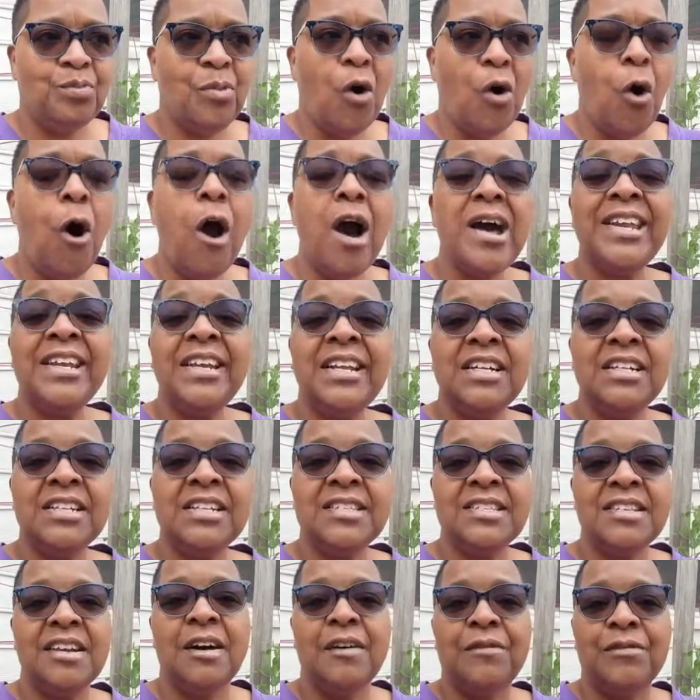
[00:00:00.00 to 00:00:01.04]

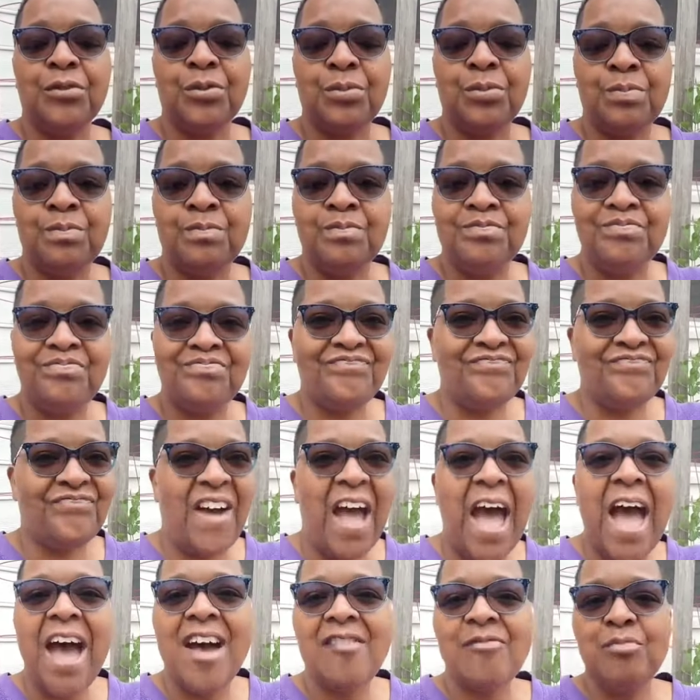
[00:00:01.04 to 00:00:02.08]
audience of
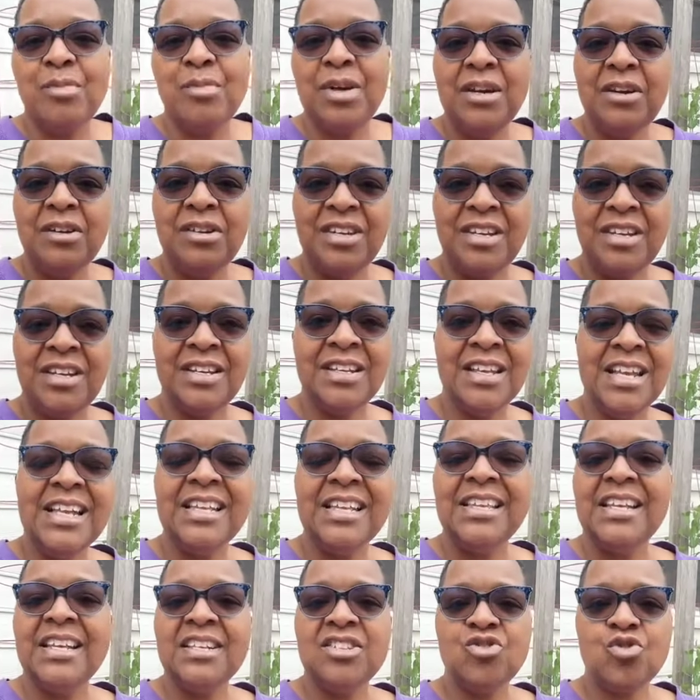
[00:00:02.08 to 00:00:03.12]
5 million,
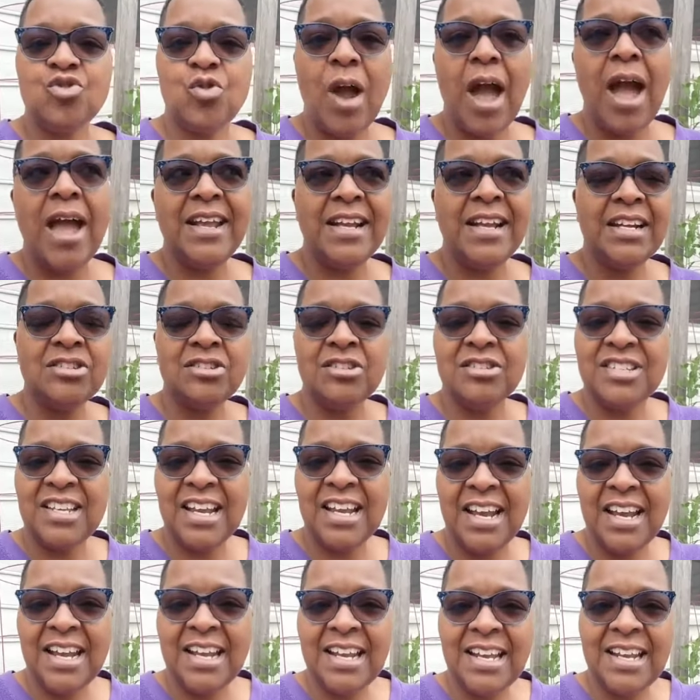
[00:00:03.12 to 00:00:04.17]
let's try
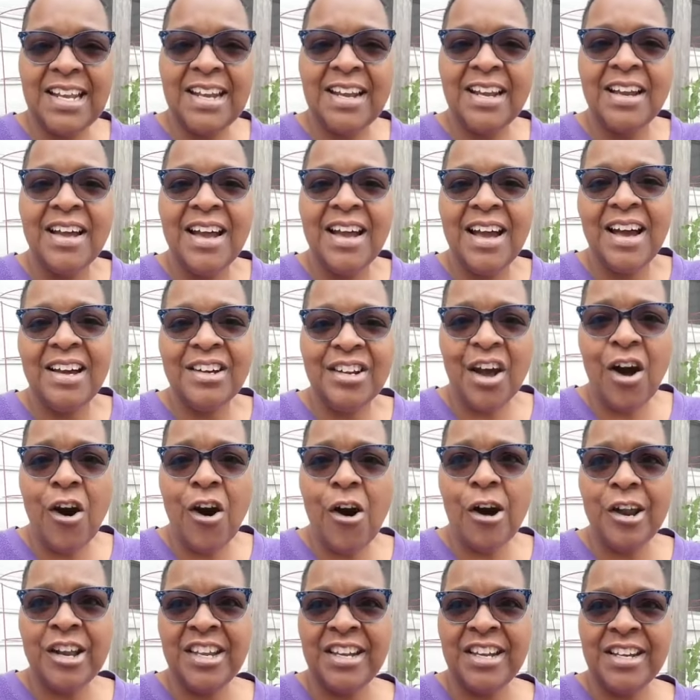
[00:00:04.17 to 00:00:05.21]
entertaining an
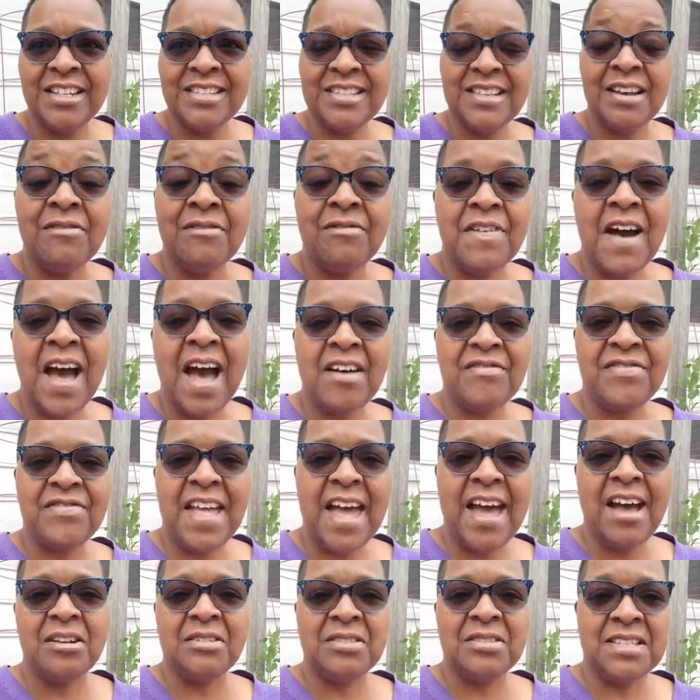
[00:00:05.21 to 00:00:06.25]
audience
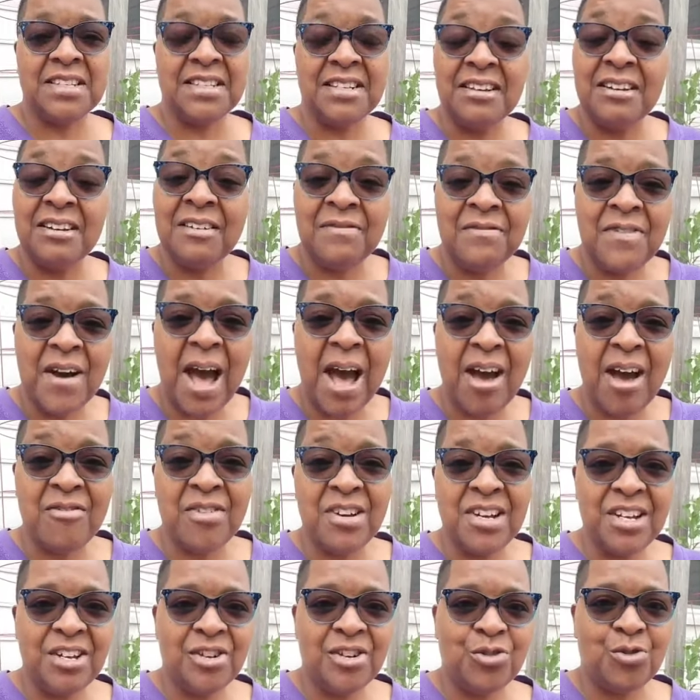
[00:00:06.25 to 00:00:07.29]
5,000, of
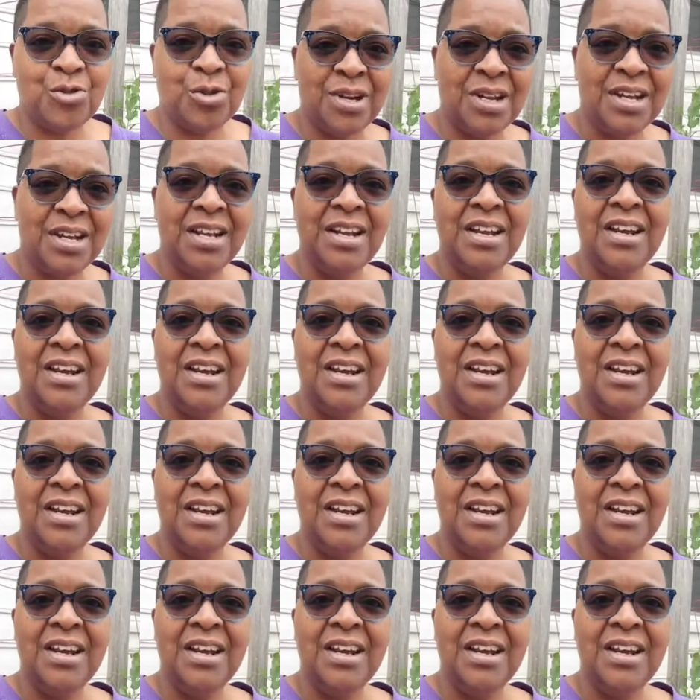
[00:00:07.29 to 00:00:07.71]
500,